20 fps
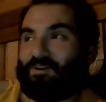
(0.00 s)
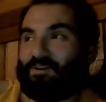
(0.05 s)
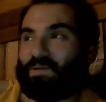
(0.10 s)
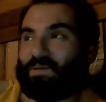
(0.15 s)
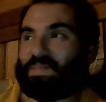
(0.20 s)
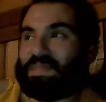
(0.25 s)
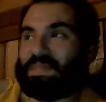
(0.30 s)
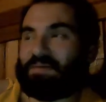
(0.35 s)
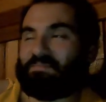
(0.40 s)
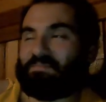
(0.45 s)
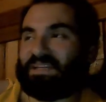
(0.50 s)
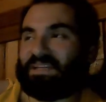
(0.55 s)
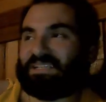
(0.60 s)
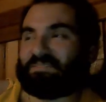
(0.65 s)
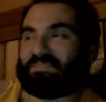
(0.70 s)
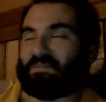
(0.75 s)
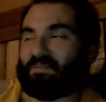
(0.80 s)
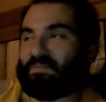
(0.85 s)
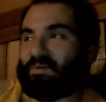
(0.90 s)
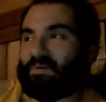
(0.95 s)
what that means,
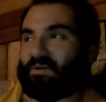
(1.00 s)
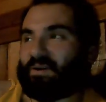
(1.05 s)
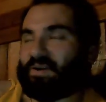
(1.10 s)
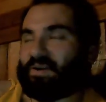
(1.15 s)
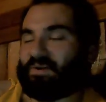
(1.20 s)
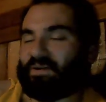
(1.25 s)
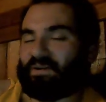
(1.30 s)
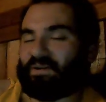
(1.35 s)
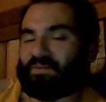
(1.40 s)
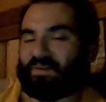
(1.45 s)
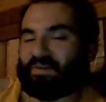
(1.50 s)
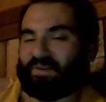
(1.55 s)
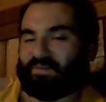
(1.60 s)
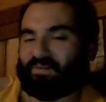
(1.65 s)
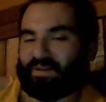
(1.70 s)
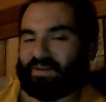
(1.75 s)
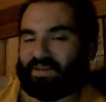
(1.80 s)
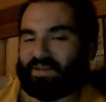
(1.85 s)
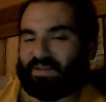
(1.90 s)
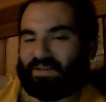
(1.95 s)
but I'm going to agree to
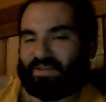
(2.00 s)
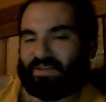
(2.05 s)
it.